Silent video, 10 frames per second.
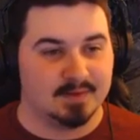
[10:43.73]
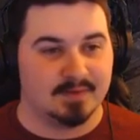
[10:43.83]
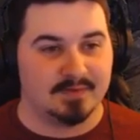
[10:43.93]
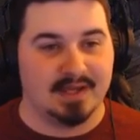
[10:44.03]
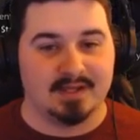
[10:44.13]

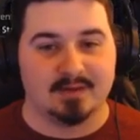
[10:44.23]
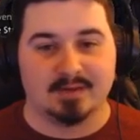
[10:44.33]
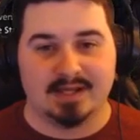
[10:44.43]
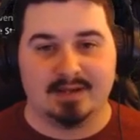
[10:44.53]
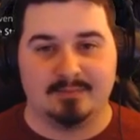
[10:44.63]
Well, thank you,
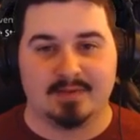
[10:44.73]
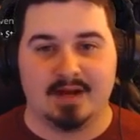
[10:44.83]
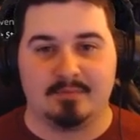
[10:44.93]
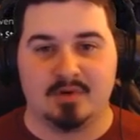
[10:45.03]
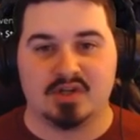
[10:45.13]
lady.
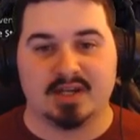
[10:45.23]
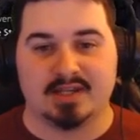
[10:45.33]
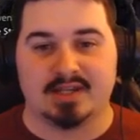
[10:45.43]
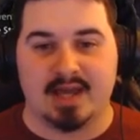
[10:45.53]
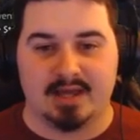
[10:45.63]
I
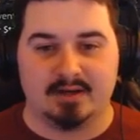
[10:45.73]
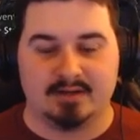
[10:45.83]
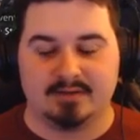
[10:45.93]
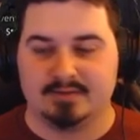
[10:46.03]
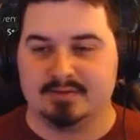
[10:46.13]
appreciate it, Kaya.
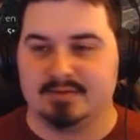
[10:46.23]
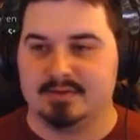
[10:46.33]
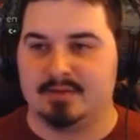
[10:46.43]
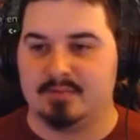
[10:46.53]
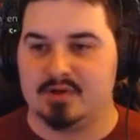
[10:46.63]

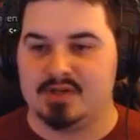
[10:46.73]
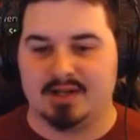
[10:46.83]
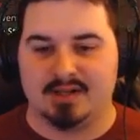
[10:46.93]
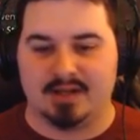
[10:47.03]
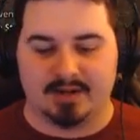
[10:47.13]

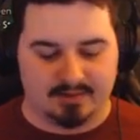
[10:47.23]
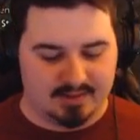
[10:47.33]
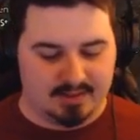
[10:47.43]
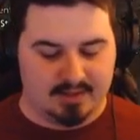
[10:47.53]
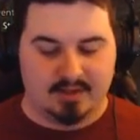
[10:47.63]
Appreciate it a lot.
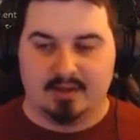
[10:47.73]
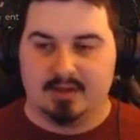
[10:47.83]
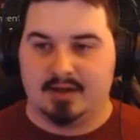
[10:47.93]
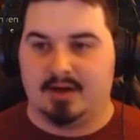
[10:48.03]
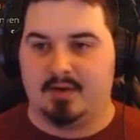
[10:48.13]

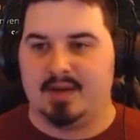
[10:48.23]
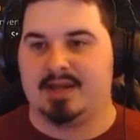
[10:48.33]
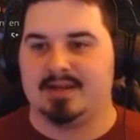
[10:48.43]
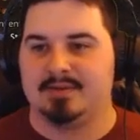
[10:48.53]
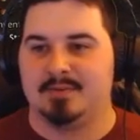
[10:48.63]

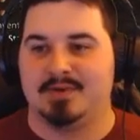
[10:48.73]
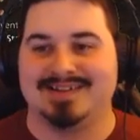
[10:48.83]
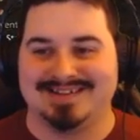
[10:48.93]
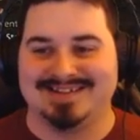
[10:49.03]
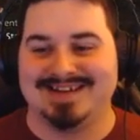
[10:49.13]
Alright,
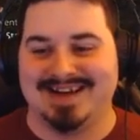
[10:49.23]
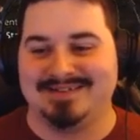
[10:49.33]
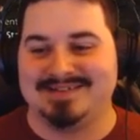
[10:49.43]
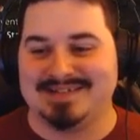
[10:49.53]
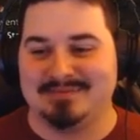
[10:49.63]

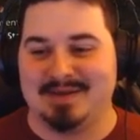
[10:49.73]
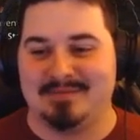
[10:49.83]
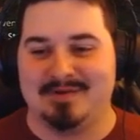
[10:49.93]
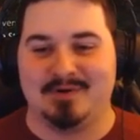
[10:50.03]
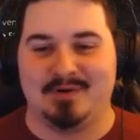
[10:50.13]
time to
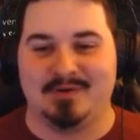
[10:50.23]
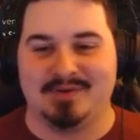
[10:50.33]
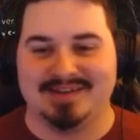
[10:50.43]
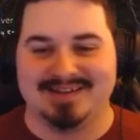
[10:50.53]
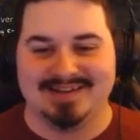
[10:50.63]
make my
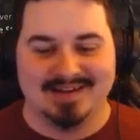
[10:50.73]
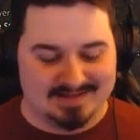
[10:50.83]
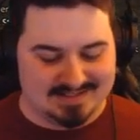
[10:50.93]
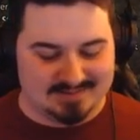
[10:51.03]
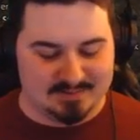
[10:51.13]
gold.
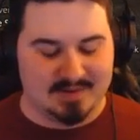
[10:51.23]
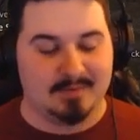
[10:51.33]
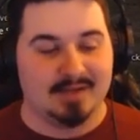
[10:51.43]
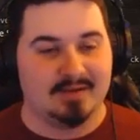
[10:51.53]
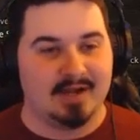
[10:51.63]
Time to
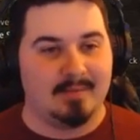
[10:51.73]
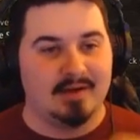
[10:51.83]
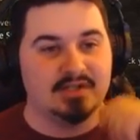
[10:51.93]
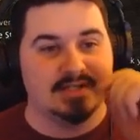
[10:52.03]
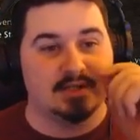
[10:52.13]
make my living. How
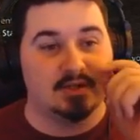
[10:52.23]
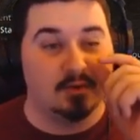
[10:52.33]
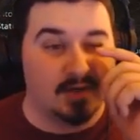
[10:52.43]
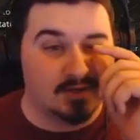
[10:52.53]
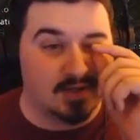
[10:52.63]
much is it
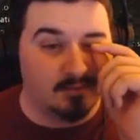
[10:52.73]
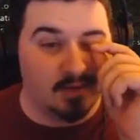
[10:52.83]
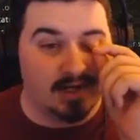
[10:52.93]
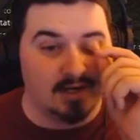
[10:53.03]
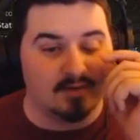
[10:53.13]
to actually
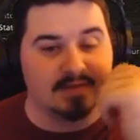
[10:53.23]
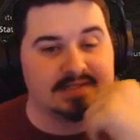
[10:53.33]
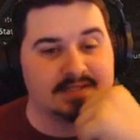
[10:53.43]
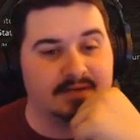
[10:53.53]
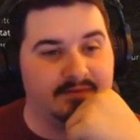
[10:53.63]
upgrade any of
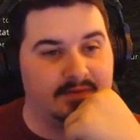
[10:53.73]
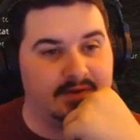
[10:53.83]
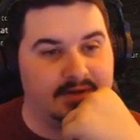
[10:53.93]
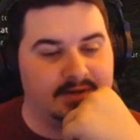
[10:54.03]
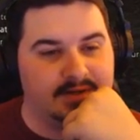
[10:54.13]
this stuff?
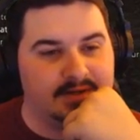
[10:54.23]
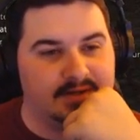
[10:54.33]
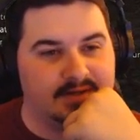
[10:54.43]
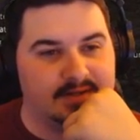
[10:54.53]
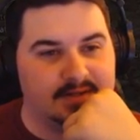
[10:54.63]

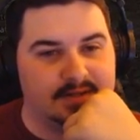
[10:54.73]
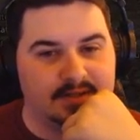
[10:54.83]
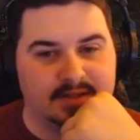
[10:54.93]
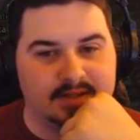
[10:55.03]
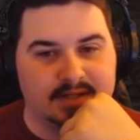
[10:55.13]

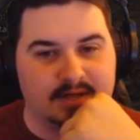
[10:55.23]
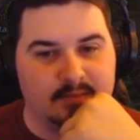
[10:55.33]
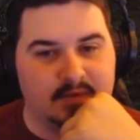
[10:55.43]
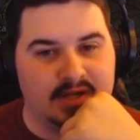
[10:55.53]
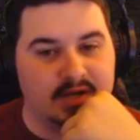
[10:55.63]
Can I
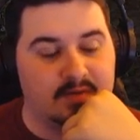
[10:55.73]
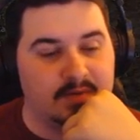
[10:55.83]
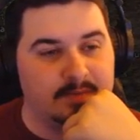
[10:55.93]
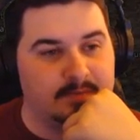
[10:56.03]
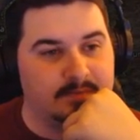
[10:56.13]
upgrade any
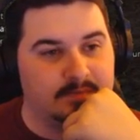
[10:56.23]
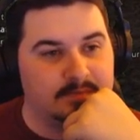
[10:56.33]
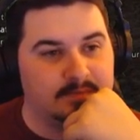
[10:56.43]
of them?